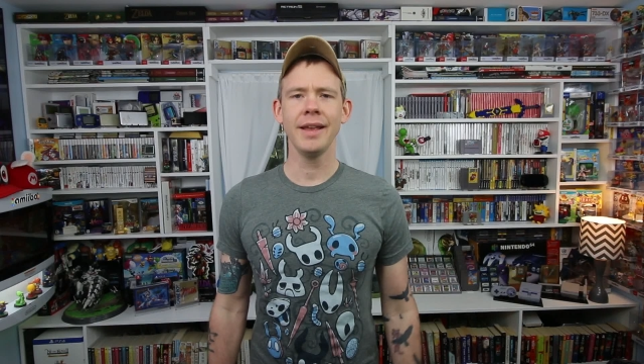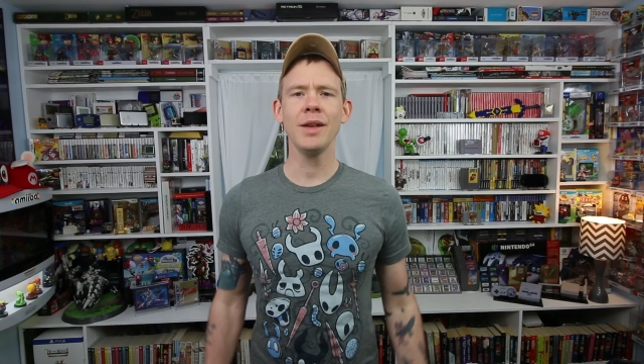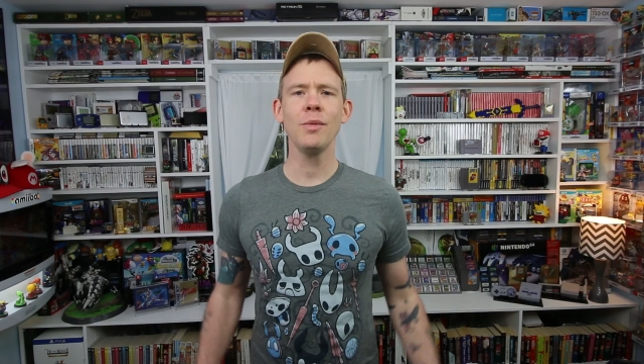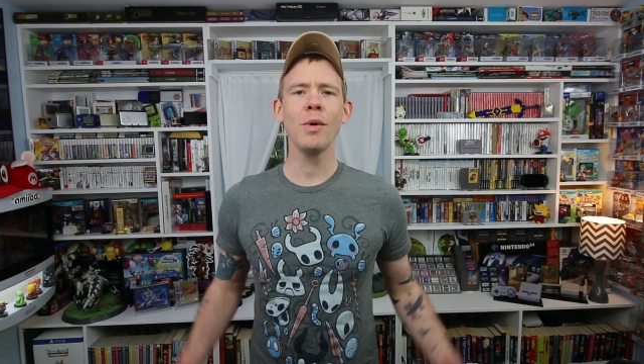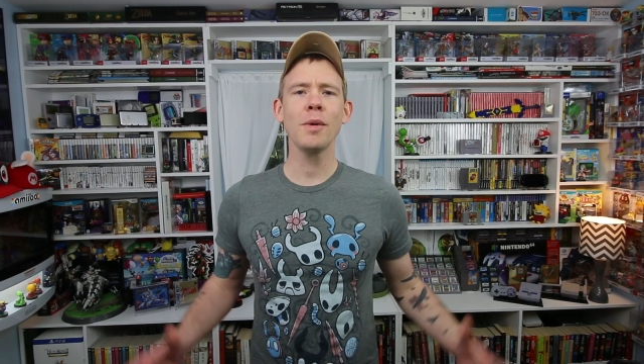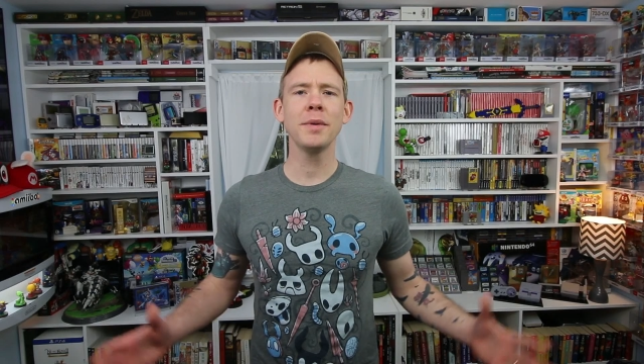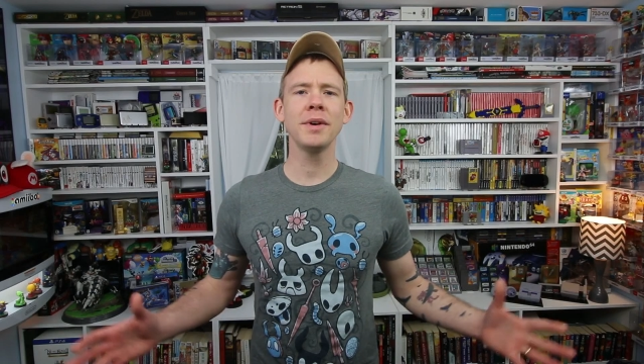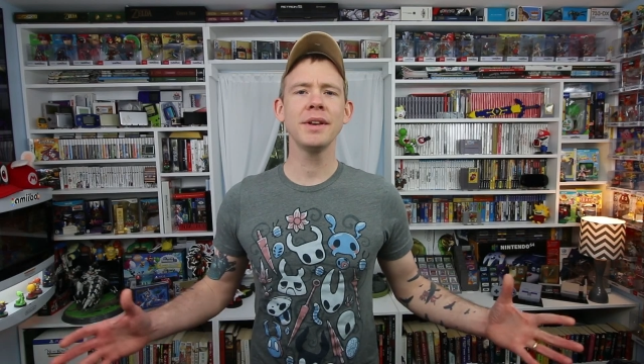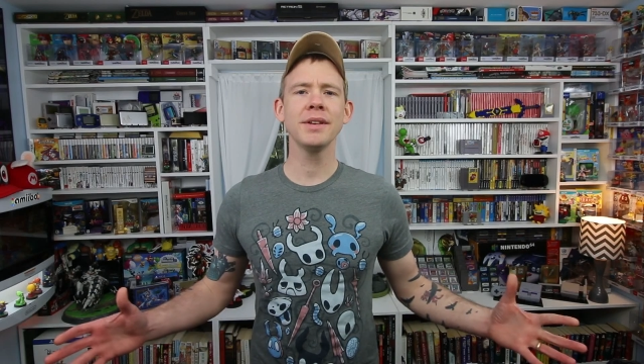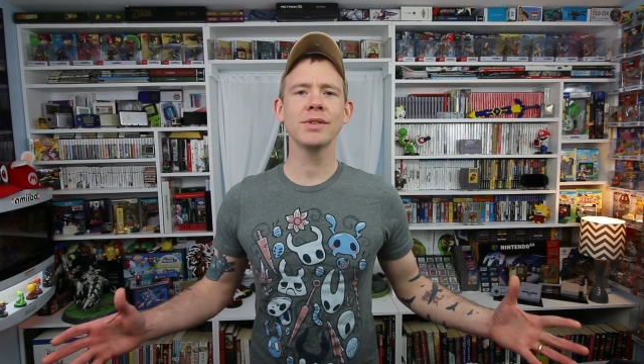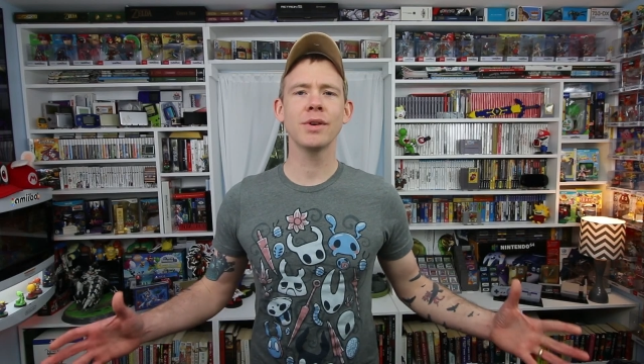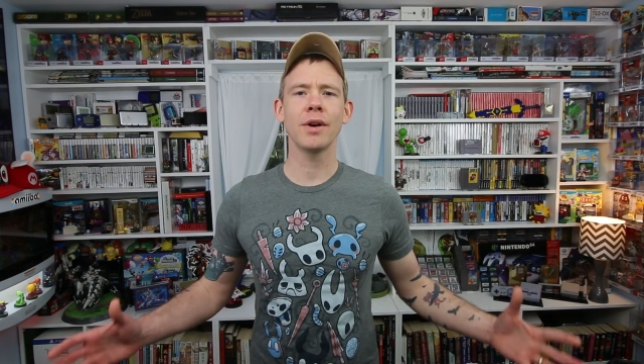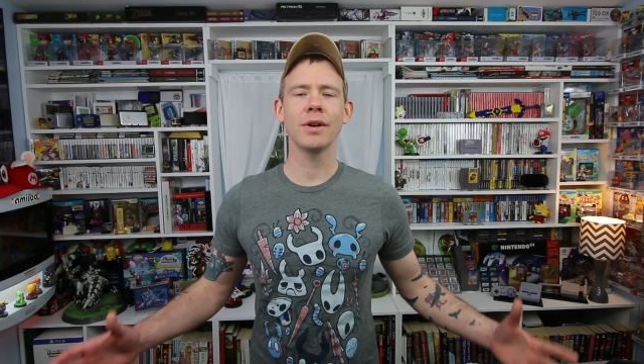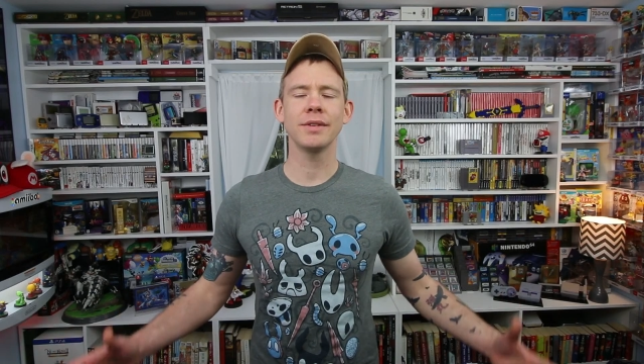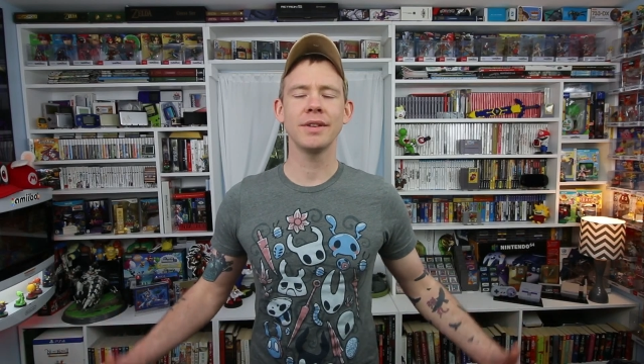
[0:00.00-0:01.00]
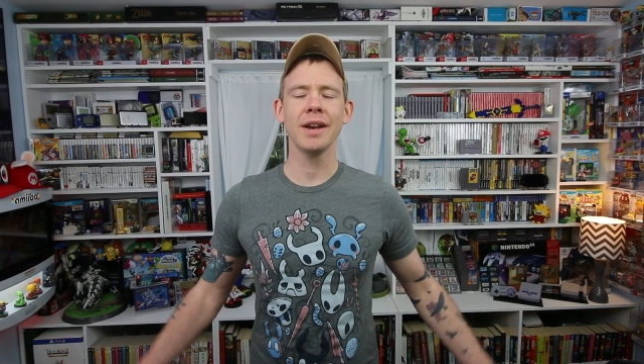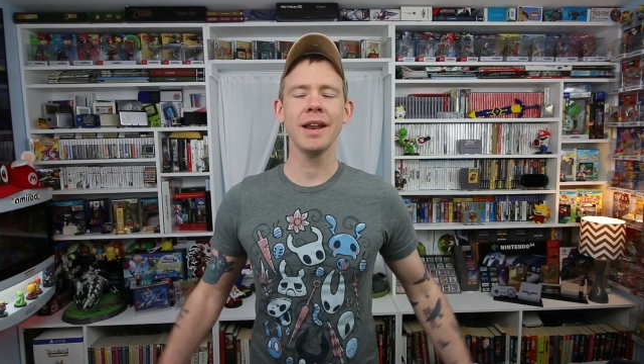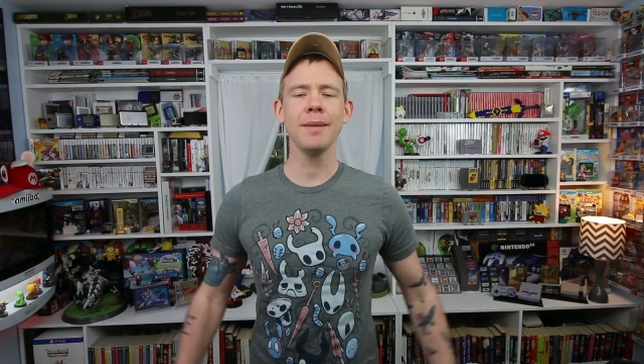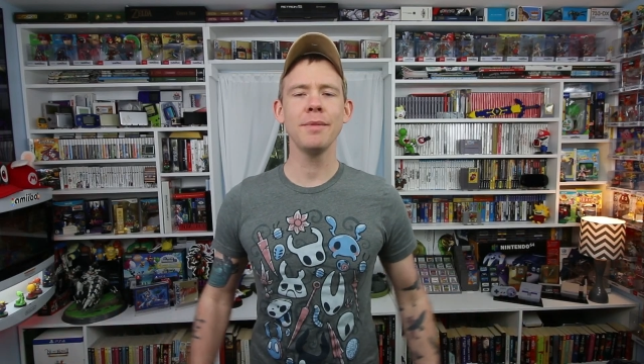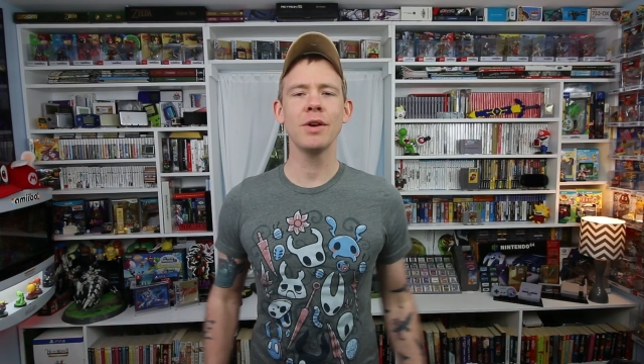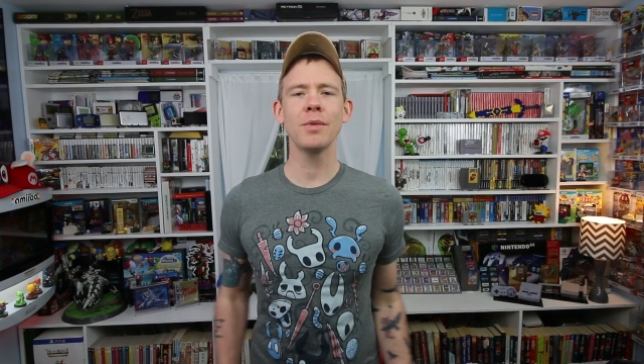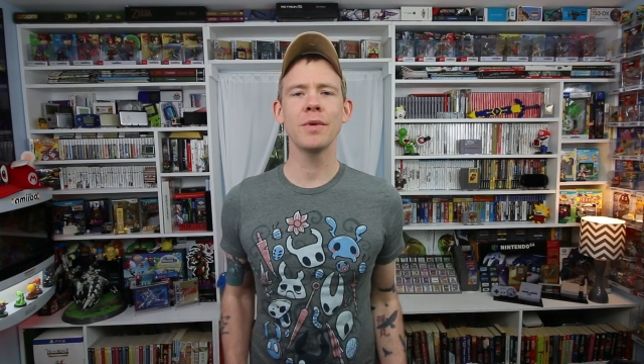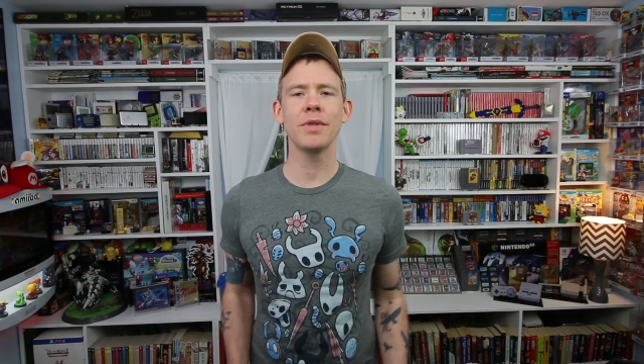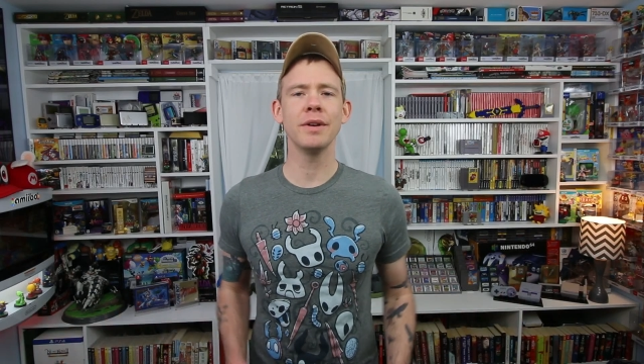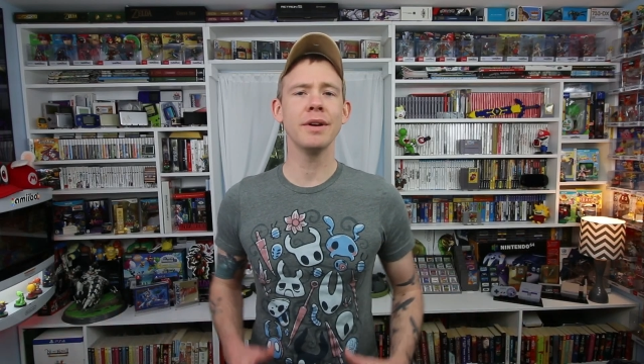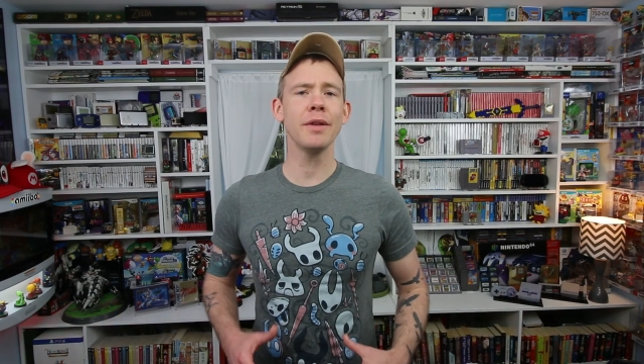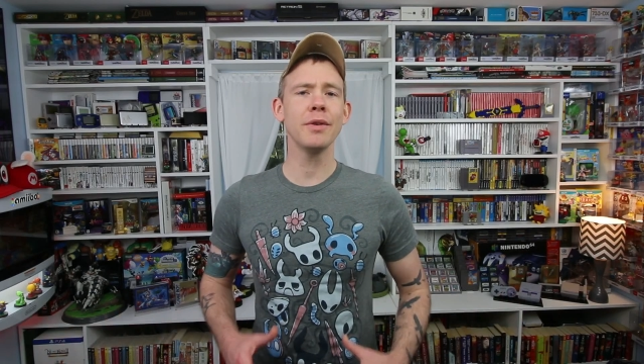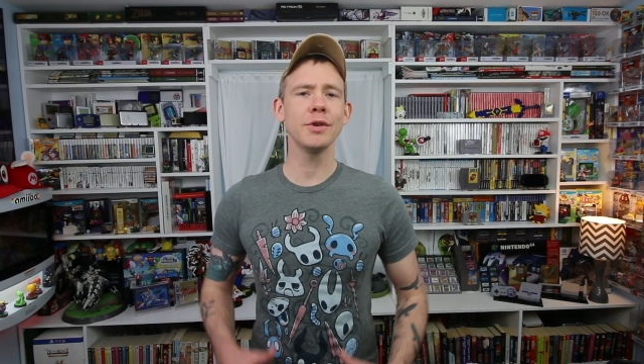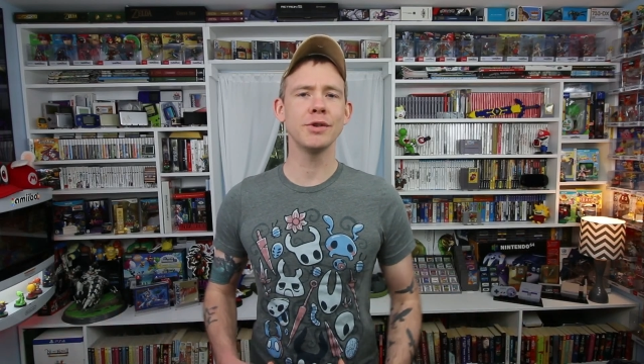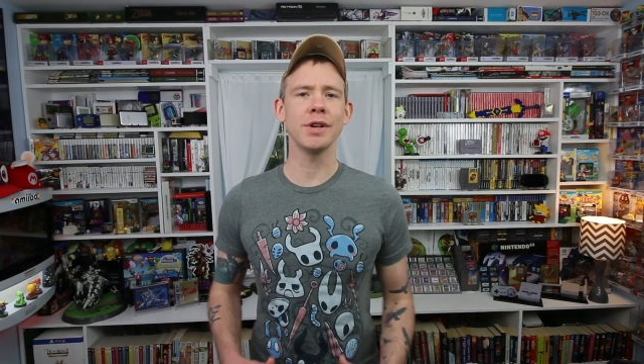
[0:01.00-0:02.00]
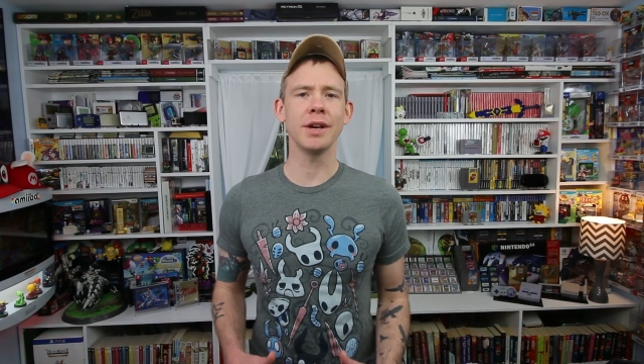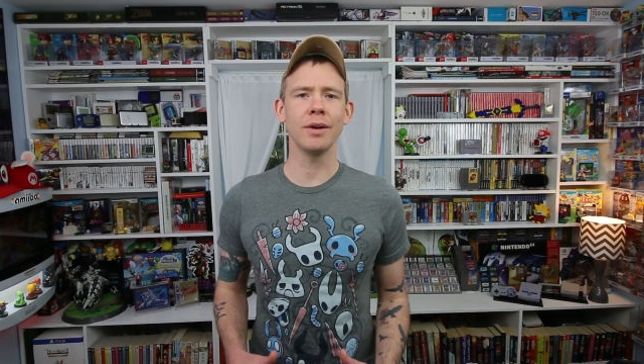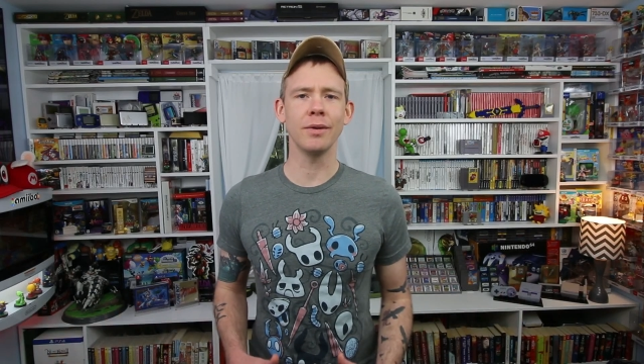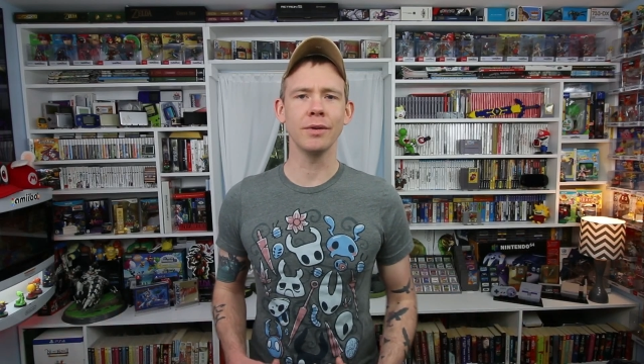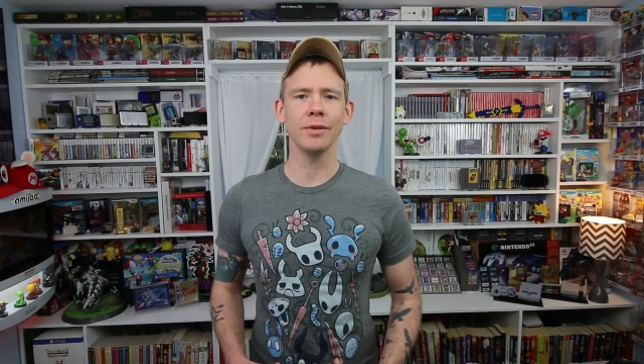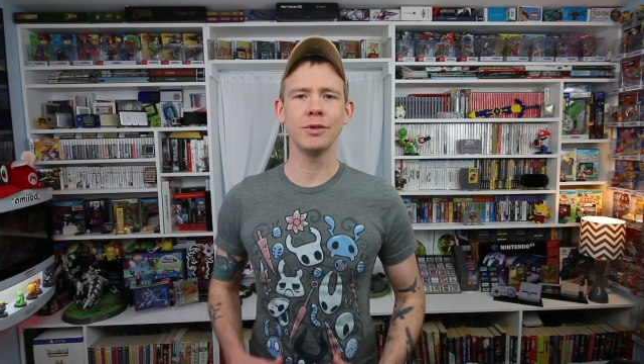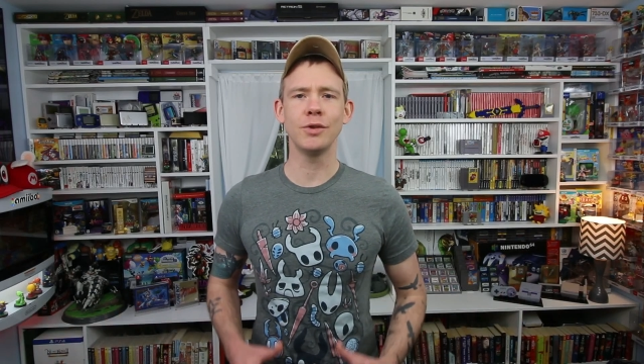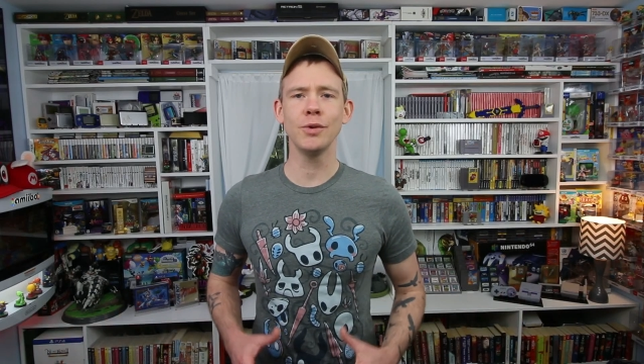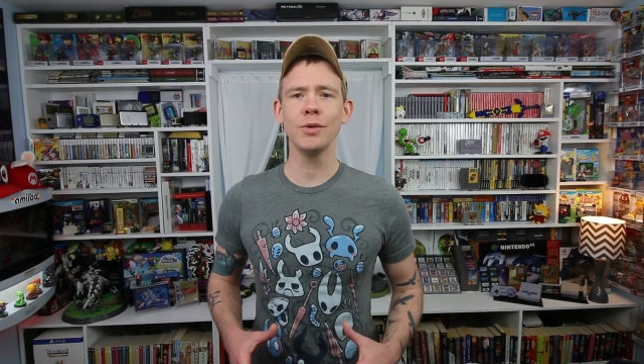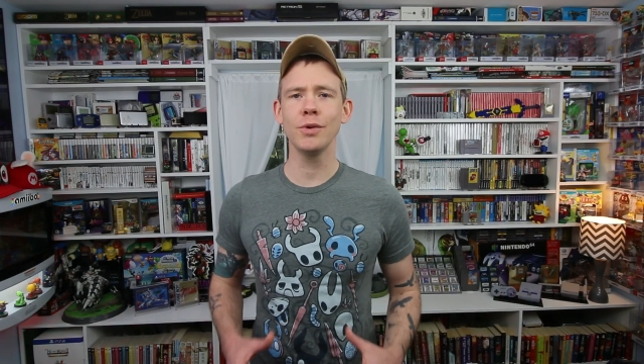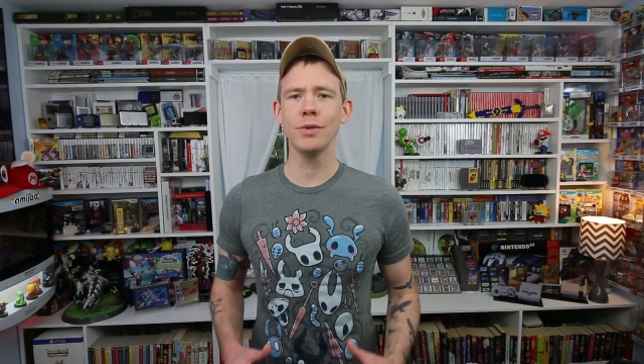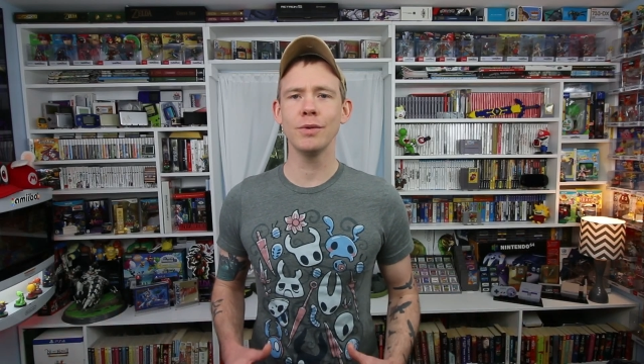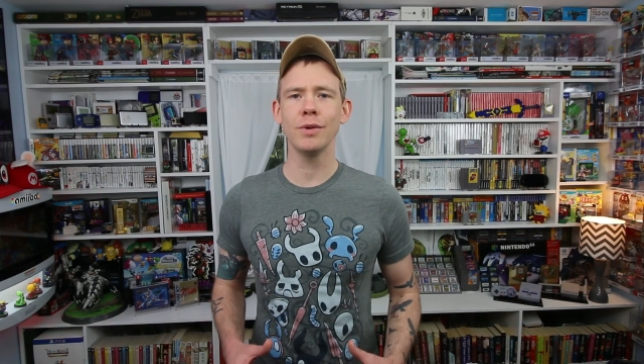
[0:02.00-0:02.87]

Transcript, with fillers: Hey and welcome to DiskCart. Today I'm here with another channel, Do You